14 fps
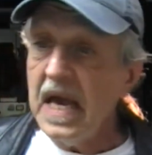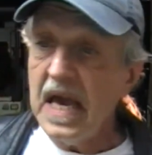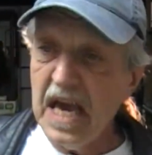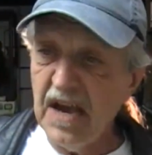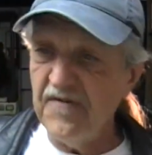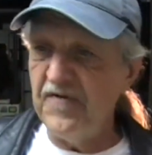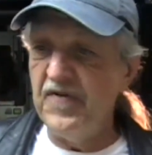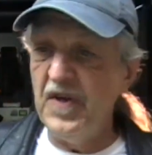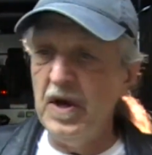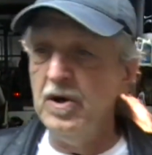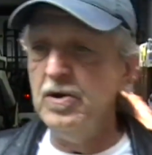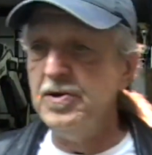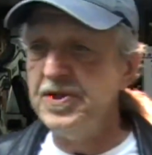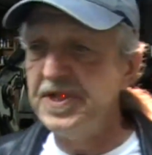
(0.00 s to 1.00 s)
If
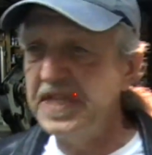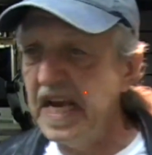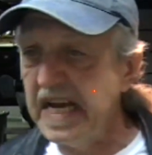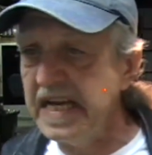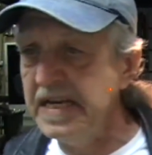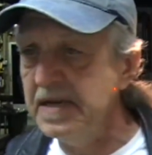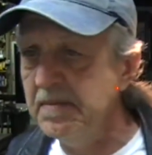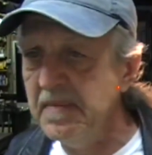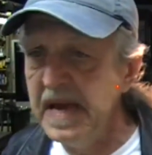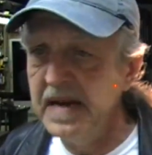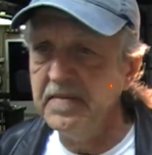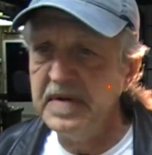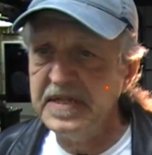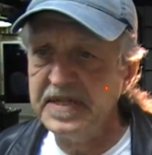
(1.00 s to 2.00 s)
those Second
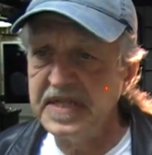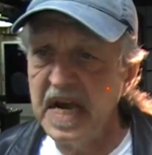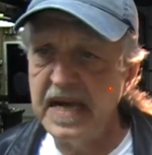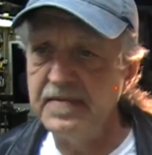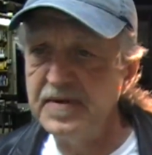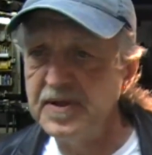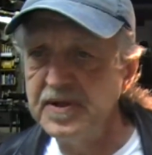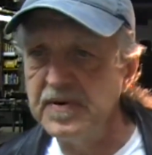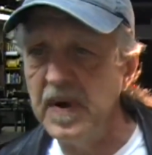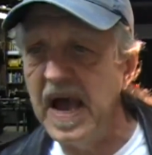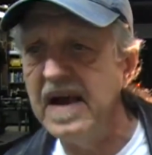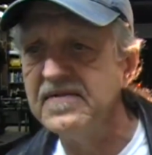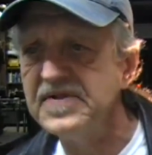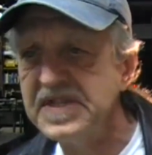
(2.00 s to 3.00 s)
Amendment types
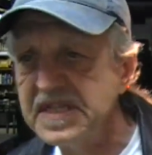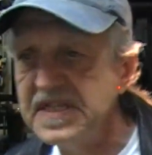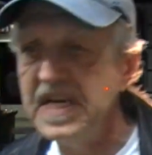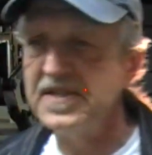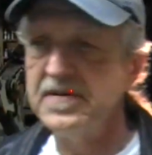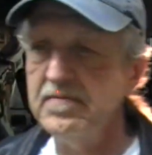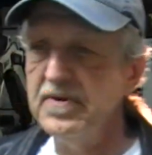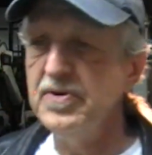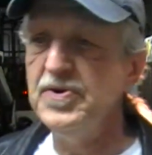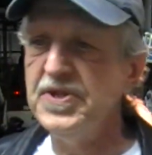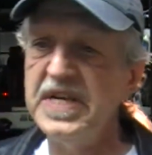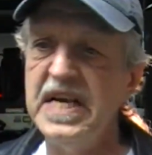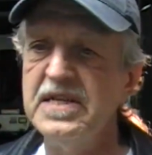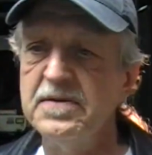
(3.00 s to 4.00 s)
have success in blue
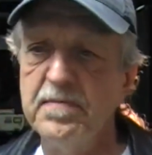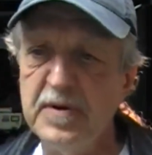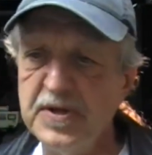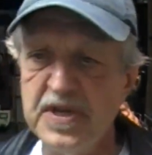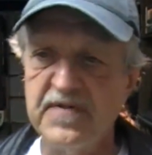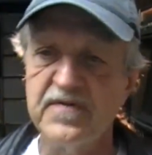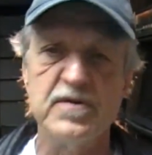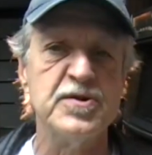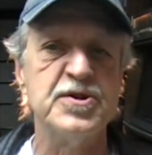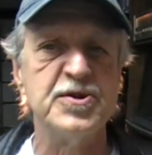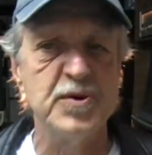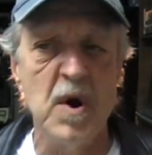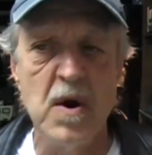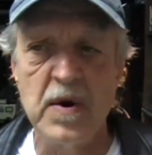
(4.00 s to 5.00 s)
states pushing for
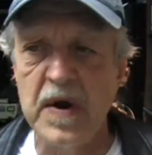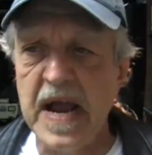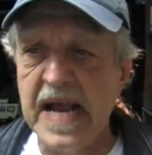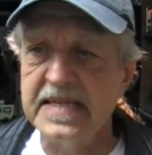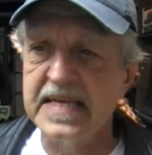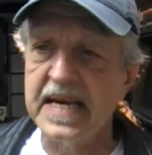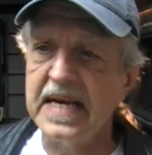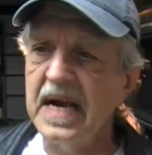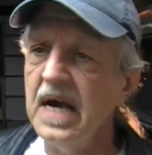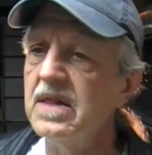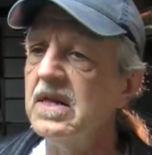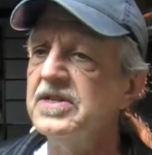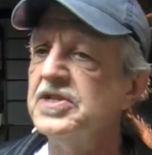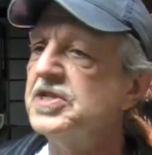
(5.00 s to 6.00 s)
stronger anti
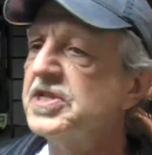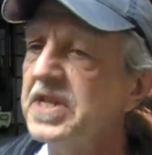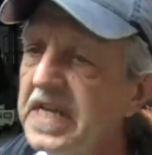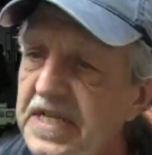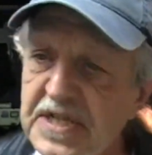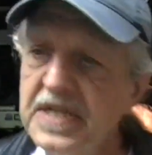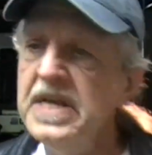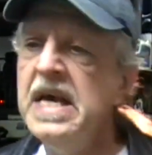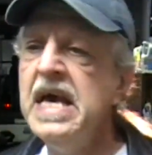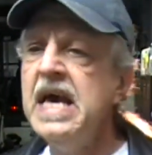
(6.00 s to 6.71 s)
gun legislation,